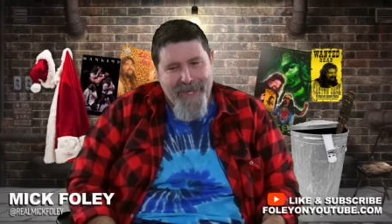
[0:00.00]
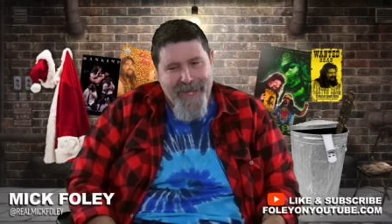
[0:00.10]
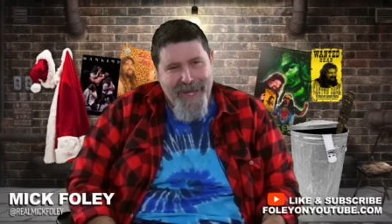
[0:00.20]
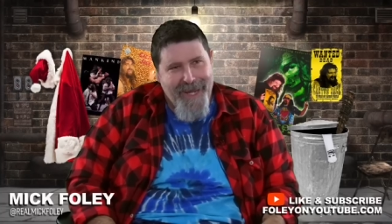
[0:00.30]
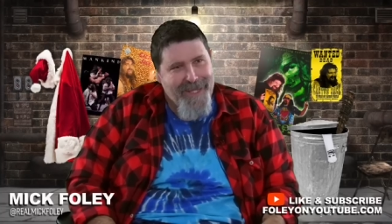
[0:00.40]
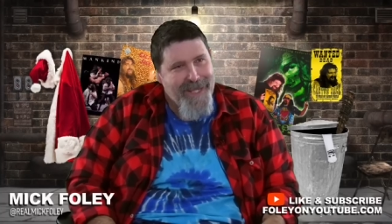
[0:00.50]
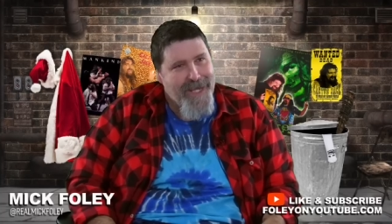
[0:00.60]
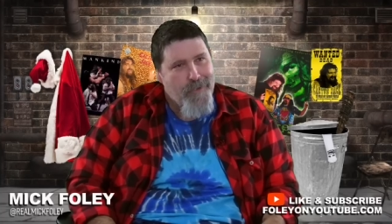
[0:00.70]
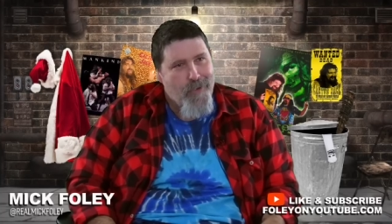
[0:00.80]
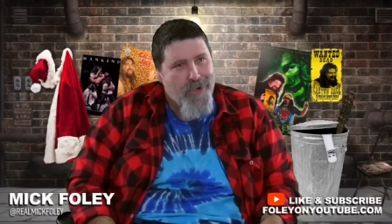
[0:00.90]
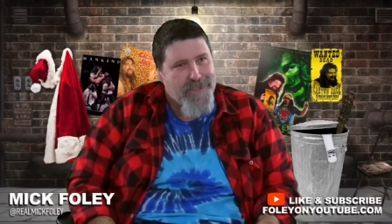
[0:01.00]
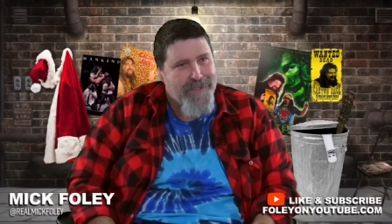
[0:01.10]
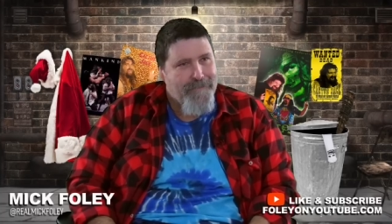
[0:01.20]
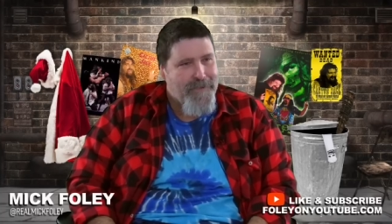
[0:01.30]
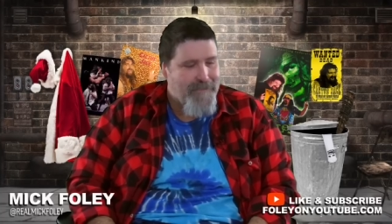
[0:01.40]
and then he walks
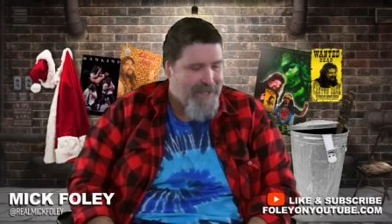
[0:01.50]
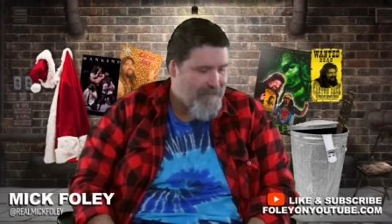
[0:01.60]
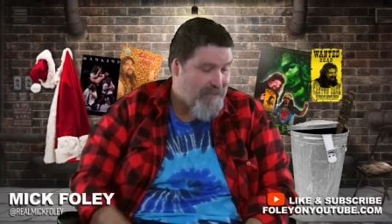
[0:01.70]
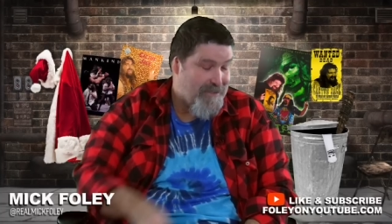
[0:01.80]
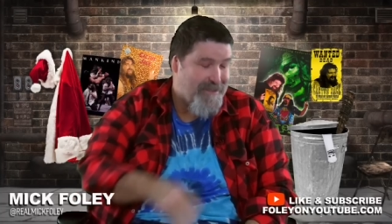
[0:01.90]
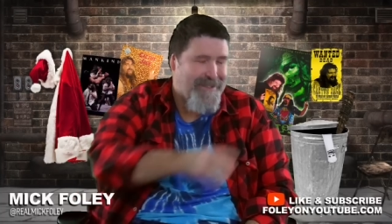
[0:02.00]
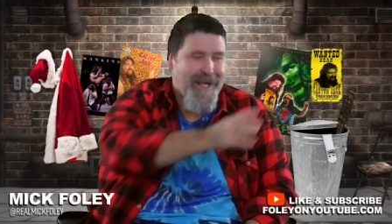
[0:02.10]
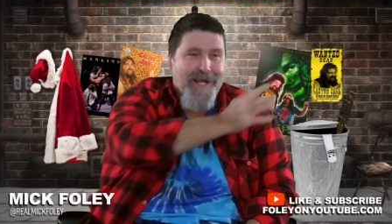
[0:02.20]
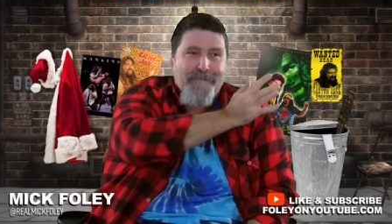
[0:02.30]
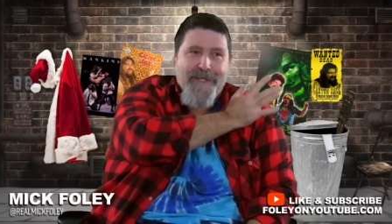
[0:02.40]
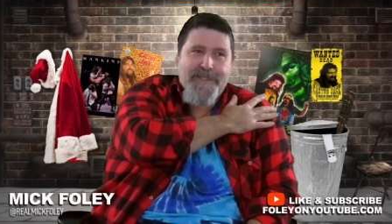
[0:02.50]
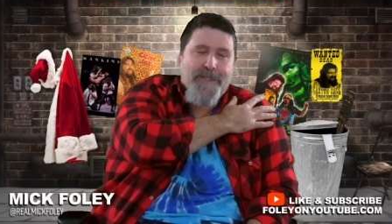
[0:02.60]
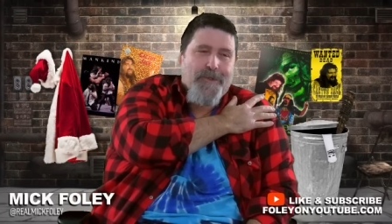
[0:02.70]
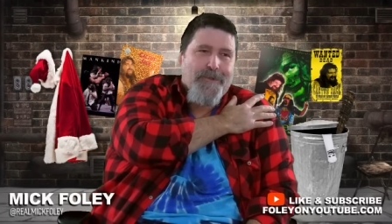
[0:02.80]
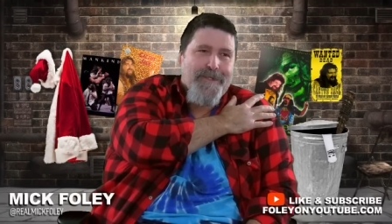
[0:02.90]
up to me, puts his hand on my
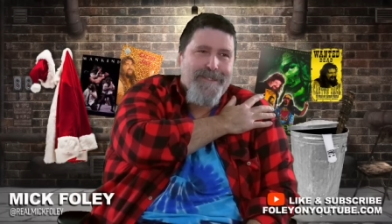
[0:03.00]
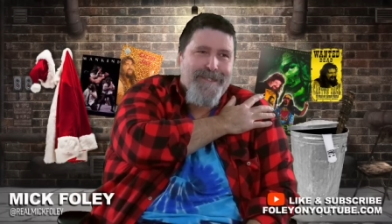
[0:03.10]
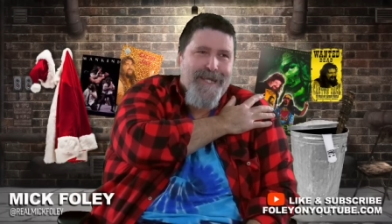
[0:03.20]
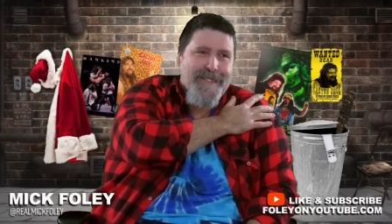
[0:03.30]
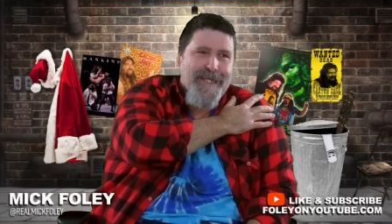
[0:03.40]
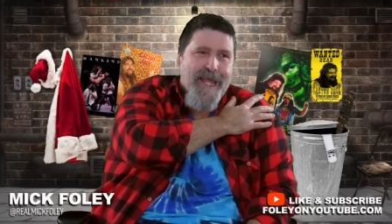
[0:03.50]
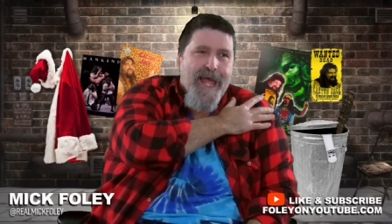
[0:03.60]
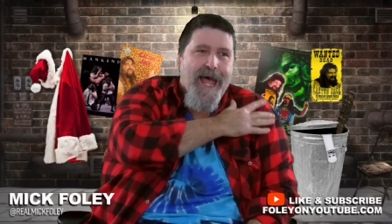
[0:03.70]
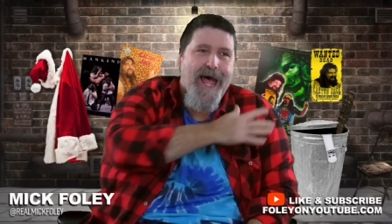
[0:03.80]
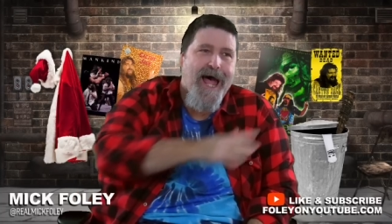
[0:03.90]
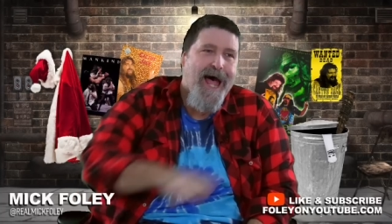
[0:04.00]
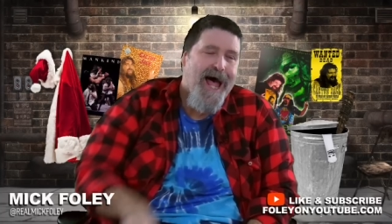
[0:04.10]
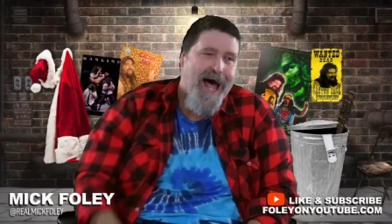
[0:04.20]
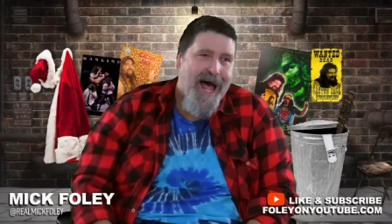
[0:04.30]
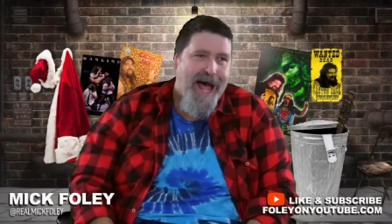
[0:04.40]
shoulder, and says,
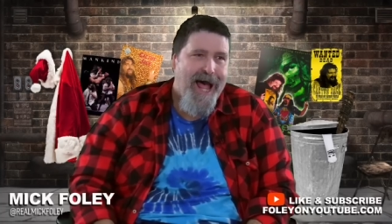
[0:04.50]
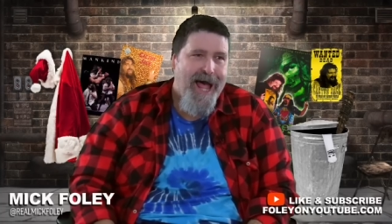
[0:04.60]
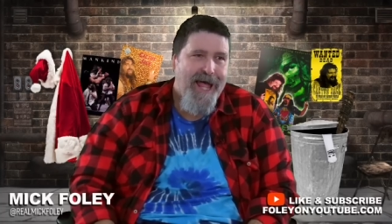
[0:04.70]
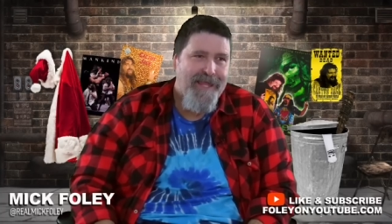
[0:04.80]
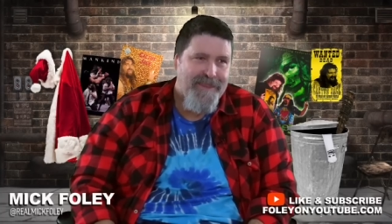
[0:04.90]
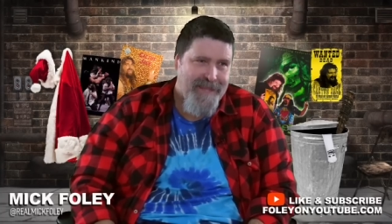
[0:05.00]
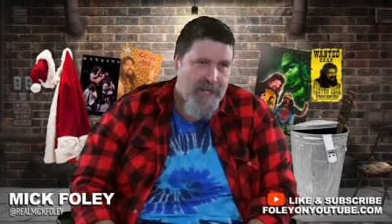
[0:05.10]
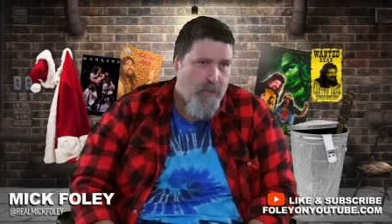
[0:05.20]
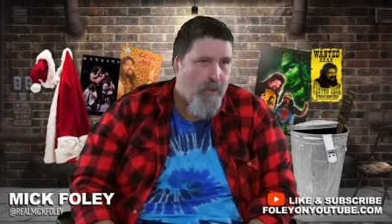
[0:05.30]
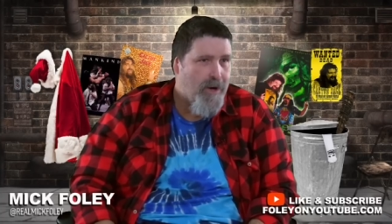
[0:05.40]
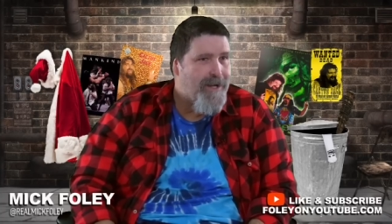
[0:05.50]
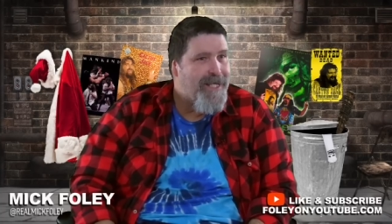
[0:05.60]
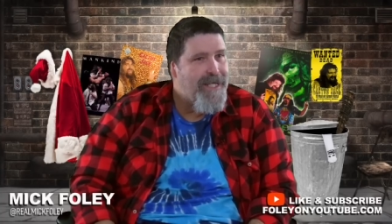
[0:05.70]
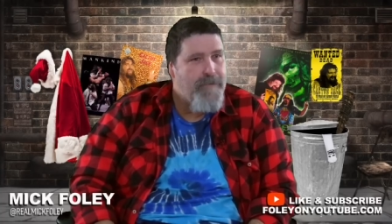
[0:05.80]
"I think we're going to keep